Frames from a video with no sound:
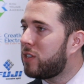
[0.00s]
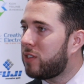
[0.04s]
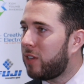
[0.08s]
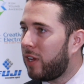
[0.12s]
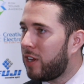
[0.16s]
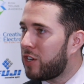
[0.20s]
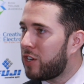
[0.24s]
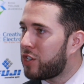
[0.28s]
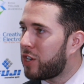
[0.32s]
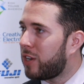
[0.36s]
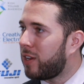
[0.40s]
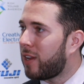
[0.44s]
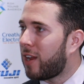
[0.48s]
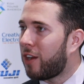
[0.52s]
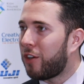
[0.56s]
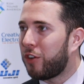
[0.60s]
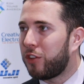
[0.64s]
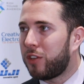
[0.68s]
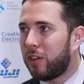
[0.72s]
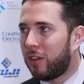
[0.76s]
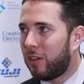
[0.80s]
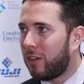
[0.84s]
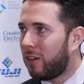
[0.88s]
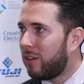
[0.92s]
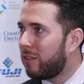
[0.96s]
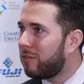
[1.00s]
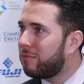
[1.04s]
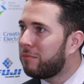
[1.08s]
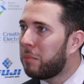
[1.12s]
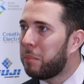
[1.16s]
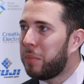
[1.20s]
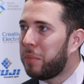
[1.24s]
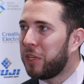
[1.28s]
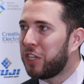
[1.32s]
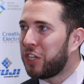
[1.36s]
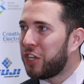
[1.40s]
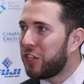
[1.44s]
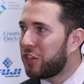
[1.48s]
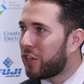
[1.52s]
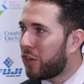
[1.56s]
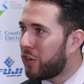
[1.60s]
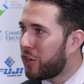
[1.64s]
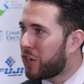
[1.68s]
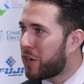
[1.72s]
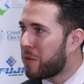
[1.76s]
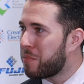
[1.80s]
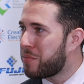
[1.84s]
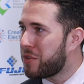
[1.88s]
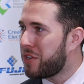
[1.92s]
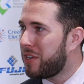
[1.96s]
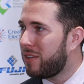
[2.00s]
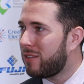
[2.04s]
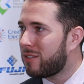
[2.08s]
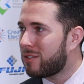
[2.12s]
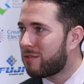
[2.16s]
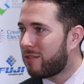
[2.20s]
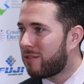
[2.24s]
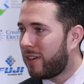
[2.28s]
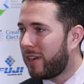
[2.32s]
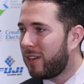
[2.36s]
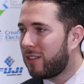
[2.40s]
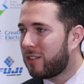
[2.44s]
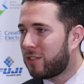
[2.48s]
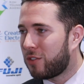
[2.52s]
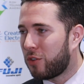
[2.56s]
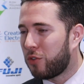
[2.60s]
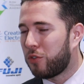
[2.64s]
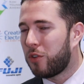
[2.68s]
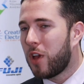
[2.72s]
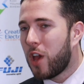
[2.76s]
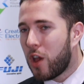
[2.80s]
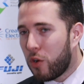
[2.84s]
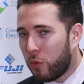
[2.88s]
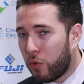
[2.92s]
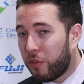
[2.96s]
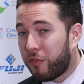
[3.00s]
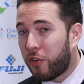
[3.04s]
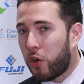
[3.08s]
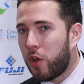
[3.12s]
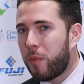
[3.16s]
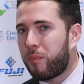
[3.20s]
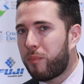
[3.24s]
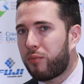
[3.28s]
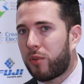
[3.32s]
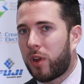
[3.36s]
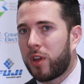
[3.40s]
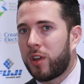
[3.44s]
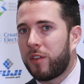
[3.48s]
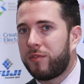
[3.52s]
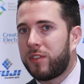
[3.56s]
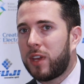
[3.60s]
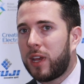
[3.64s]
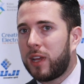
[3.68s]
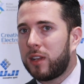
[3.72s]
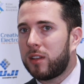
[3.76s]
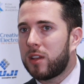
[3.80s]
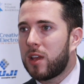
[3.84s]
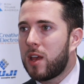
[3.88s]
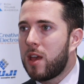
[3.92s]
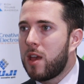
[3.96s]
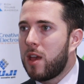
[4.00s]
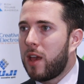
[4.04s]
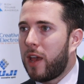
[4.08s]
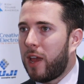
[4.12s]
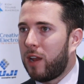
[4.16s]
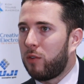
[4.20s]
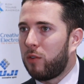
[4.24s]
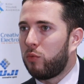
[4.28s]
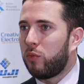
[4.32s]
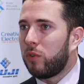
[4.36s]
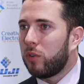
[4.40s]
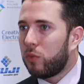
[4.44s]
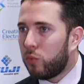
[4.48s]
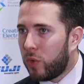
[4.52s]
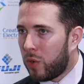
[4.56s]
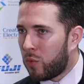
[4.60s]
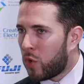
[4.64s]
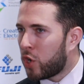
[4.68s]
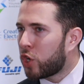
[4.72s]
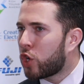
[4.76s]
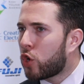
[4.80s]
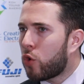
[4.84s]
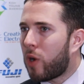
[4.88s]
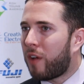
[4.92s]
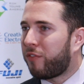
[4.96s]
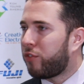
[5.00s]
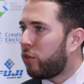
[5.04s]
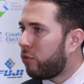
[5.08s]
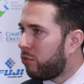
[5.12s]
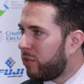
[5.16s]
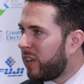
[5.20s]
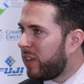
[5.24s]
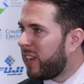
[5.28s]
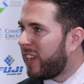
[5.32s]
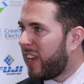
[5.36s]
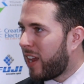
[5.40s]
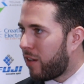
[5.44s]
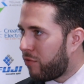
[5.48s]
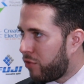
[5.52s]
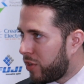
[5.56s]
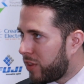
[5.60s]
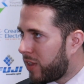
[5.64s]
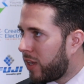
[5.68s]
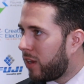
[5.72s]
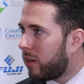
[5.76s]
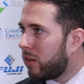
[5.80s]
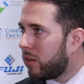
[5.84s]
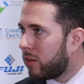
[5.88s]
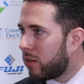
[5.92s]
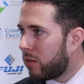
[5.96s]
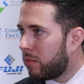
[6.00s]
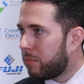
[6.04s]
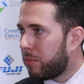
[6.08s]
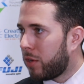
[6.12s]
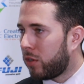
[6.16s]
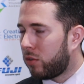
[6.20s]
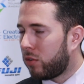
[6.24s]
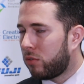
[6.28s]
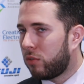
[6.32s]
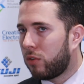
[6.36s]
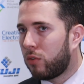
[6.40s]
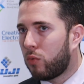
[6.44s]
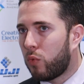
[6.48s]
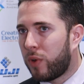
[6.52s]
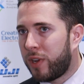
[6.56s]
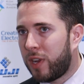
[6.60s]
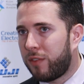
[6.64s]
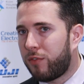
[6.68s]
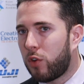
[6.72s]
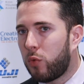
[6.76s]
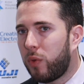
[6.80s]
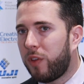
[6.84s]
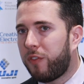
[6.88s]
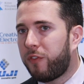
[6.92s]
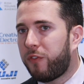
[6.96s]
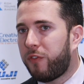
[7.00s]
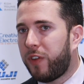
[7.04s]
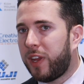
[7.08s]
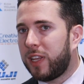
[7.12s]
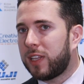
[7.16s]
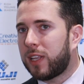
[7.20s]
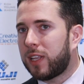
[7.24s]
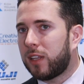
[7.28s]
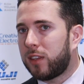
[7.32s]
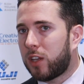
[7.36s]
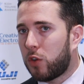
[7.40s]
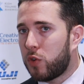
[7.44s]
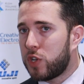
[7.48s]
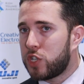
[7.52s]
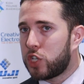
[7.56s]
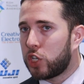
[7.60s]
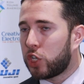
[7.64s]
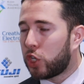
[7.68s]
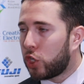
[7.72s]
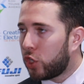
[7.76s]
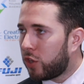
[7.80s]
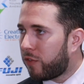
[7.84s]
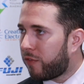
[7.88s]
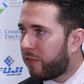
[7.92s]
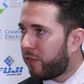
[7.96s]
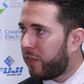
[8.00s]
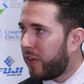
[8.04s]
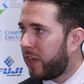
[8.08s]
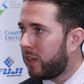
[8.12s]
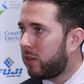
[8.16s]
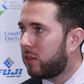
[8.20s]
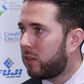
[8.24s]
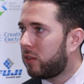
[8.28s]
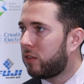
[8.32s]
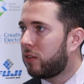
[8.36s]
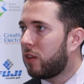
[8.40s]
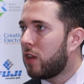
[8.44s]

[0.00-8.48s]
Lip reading: stage and now they're billion-dollar companies, right? So we're very proud of that. And we want to go after really everything. But whenever we think that there is a good fit